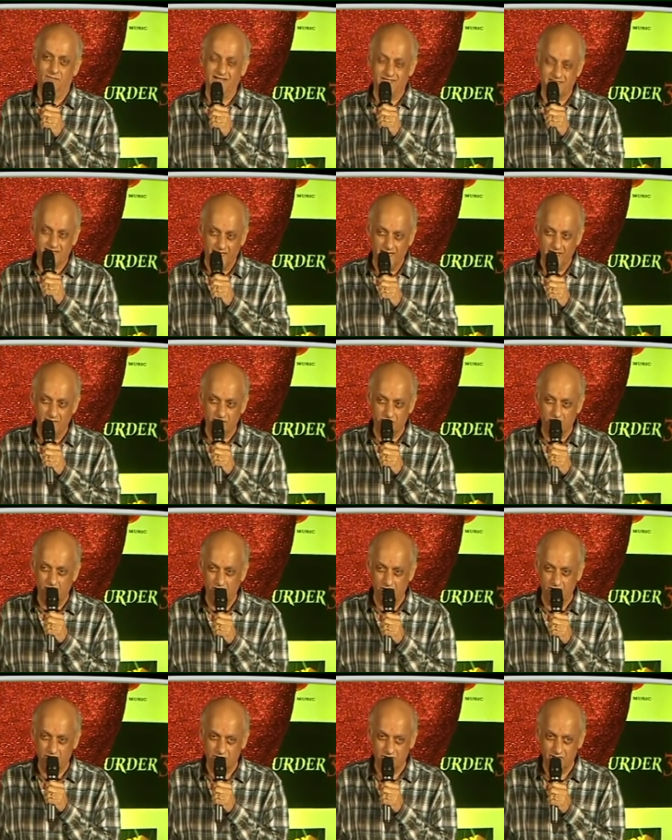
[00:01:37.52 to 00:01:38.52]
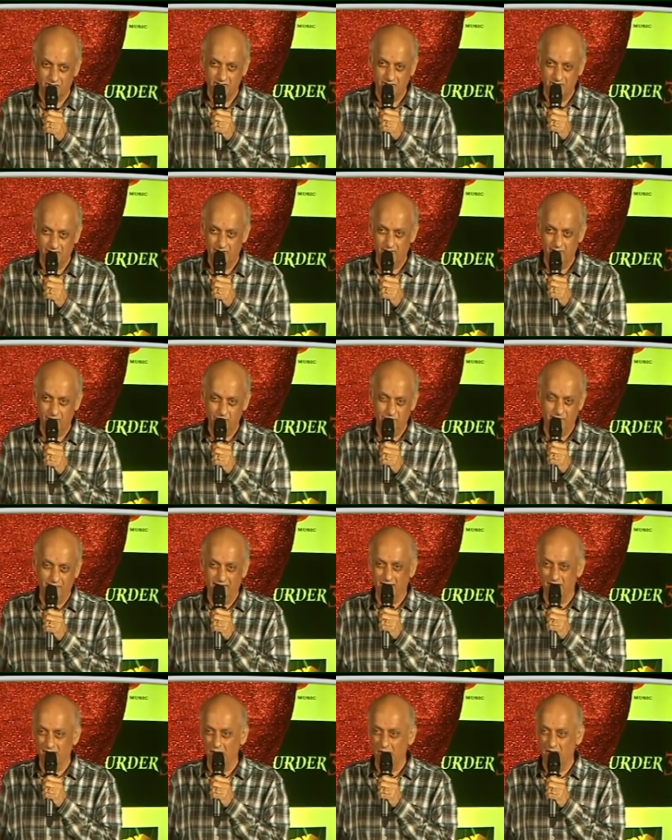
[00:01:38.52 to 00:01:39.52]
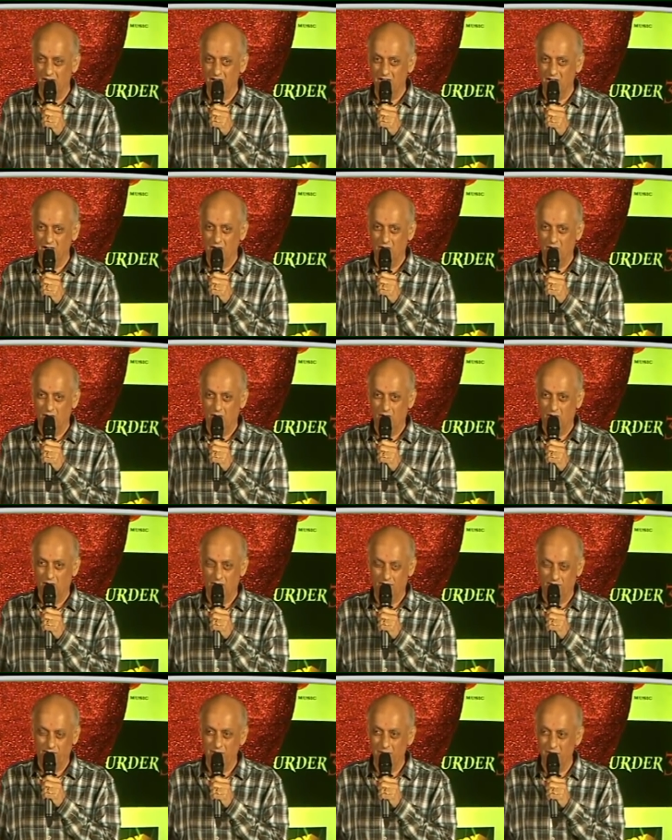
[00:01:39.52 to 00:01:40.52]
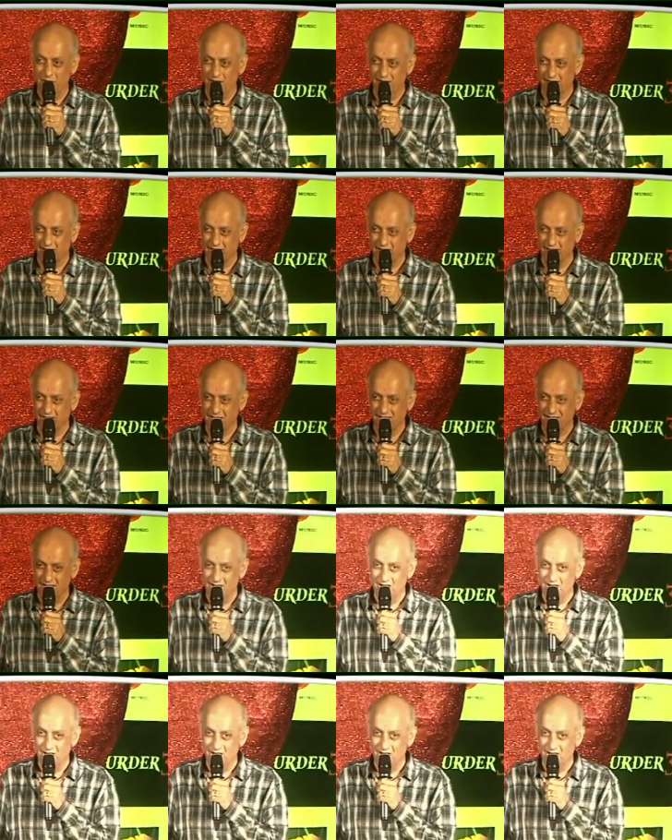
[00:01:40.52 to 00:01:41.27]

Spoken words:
my son Vishesh into the arena of filmmaking.